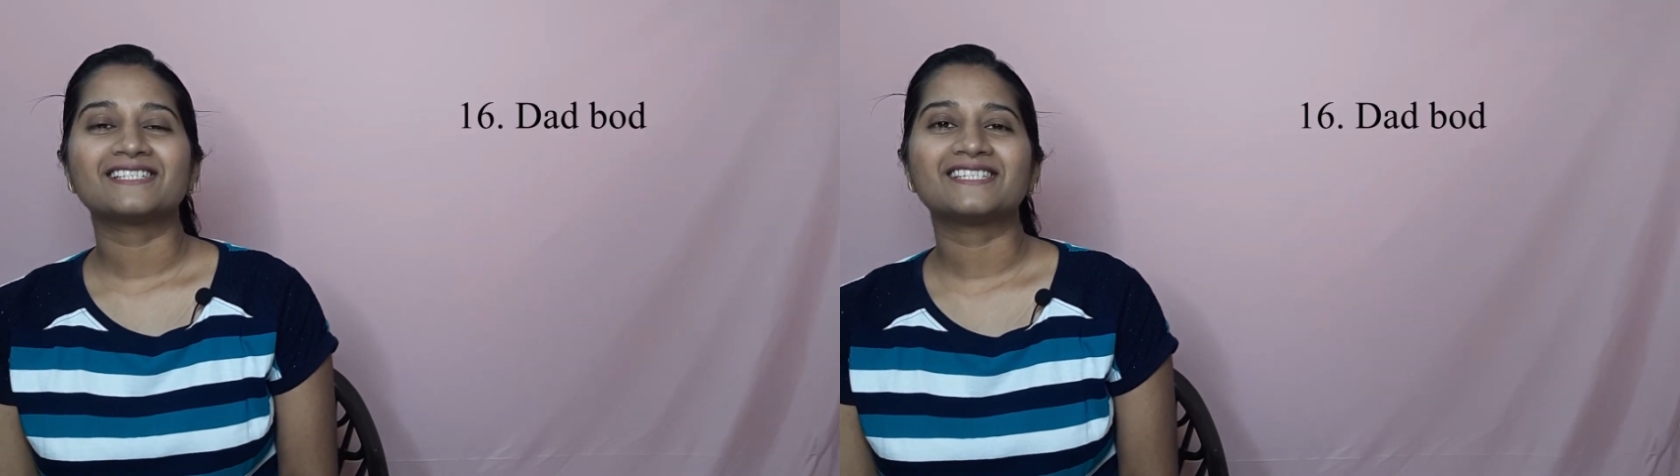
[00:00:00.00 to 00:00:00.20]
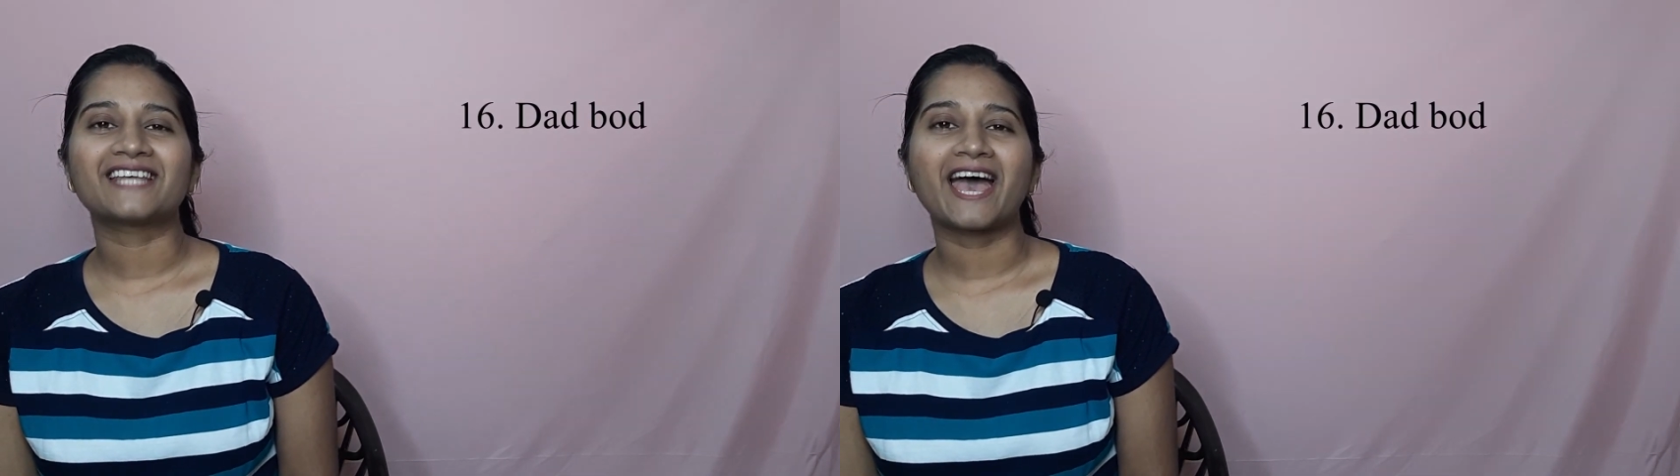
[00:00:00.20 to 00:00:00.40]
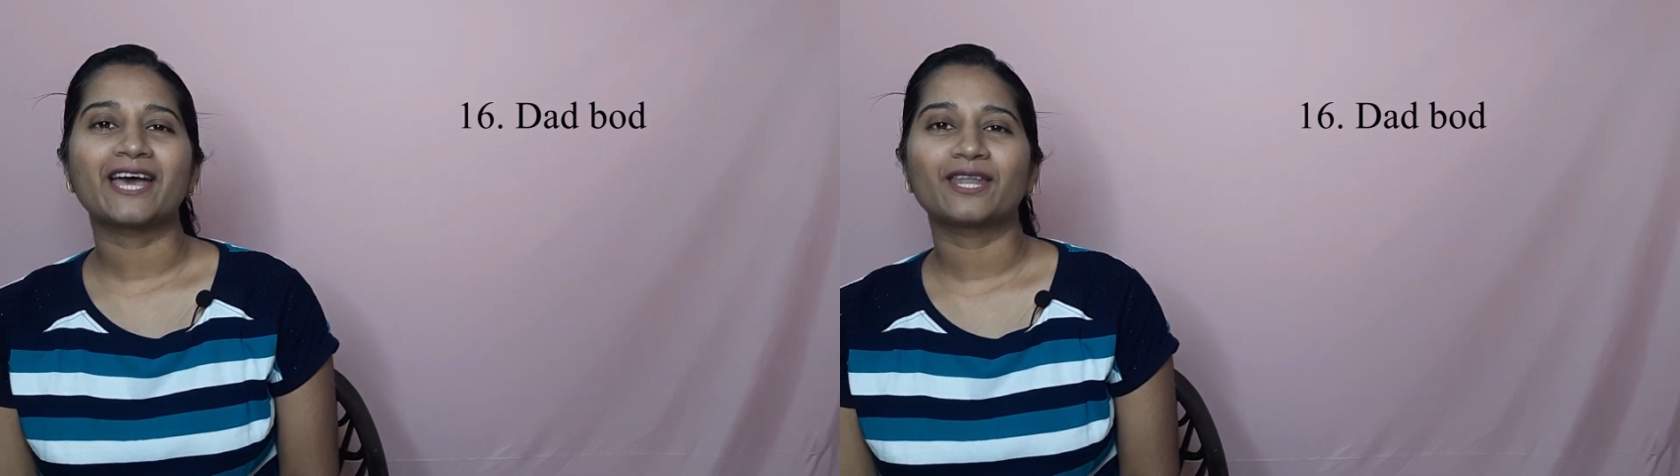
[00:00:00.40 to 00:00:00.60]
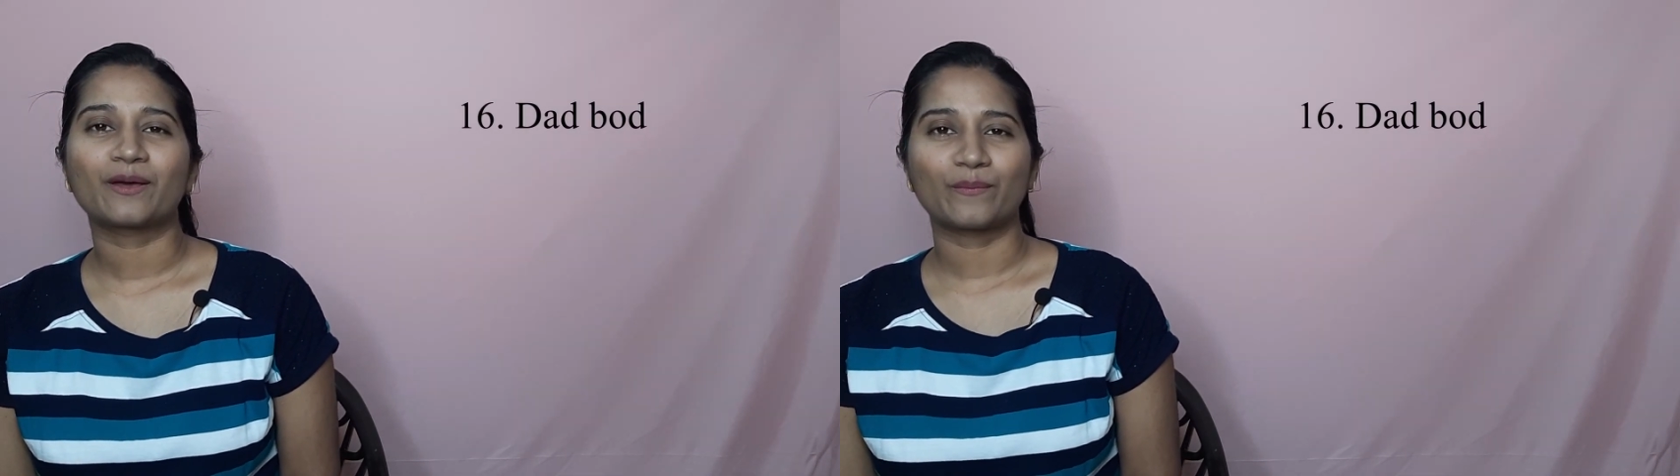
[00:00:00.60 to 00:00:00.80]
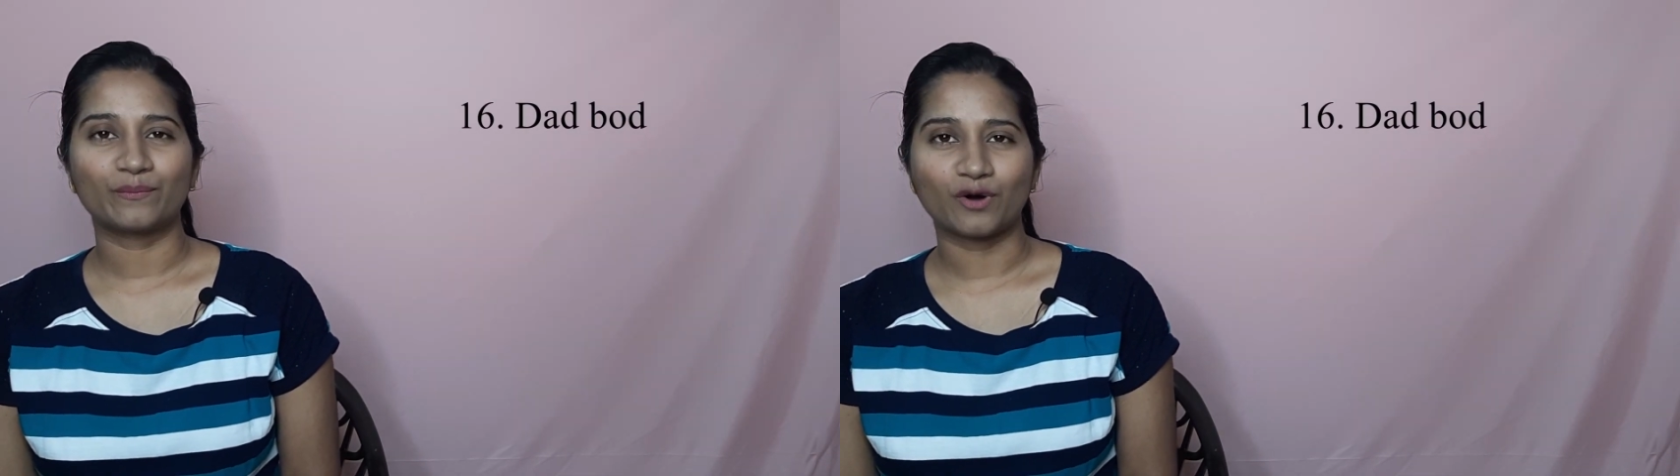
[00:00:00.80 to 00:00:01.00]
dad
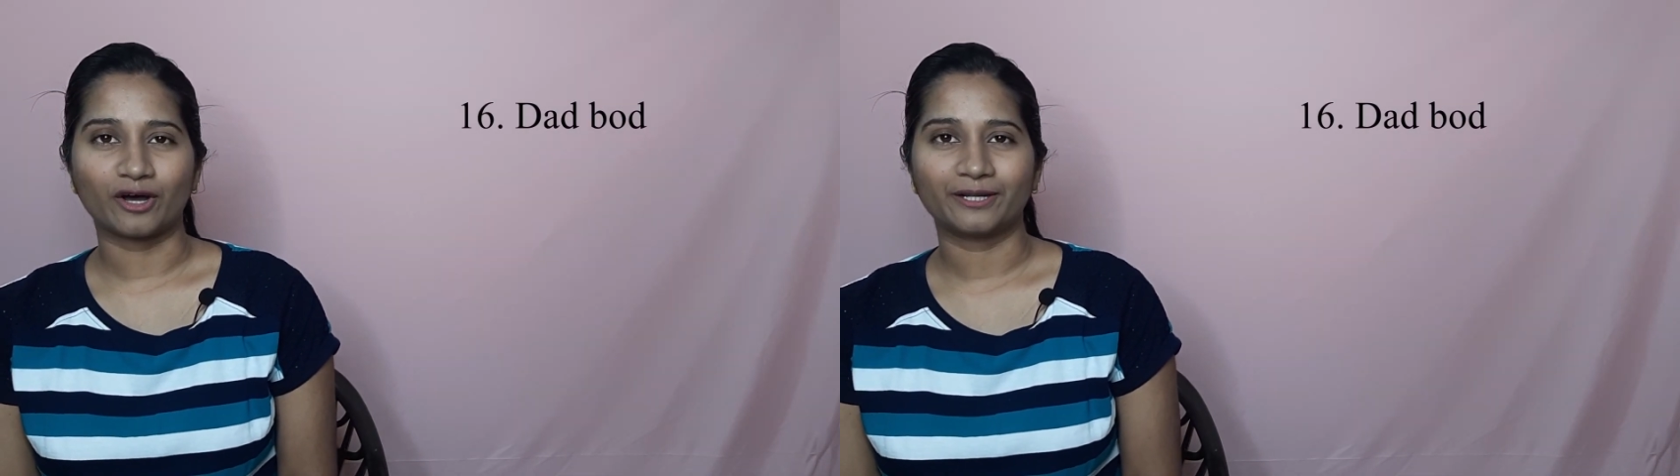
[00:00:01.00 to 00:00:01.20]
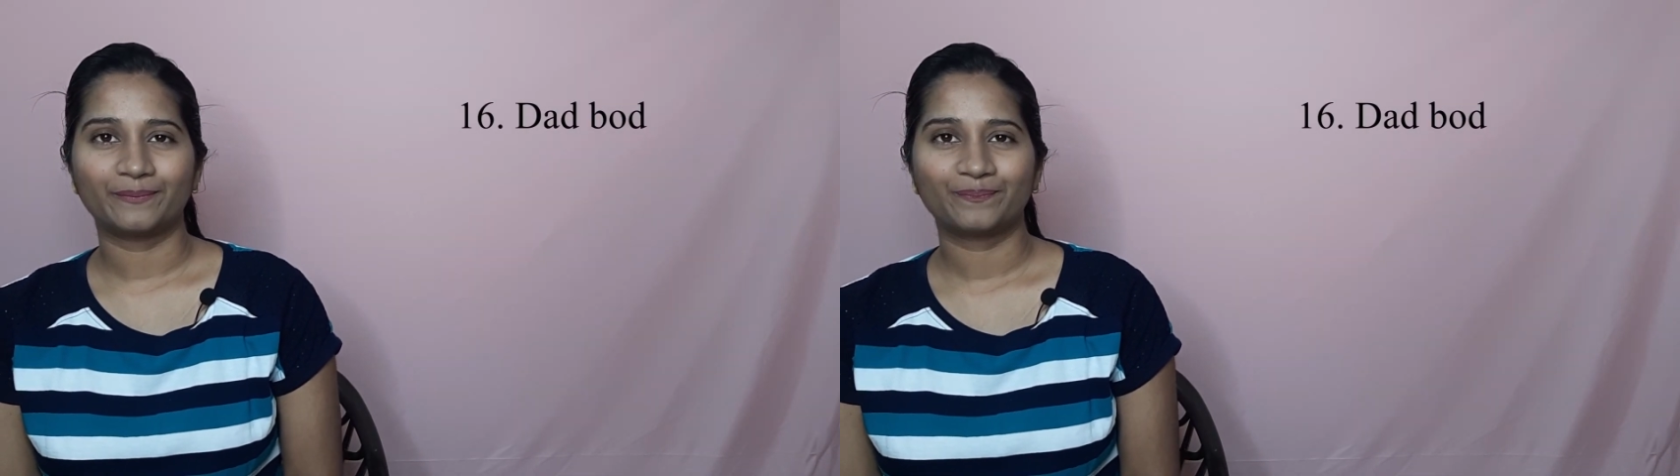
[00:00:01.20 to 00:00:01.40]
bod.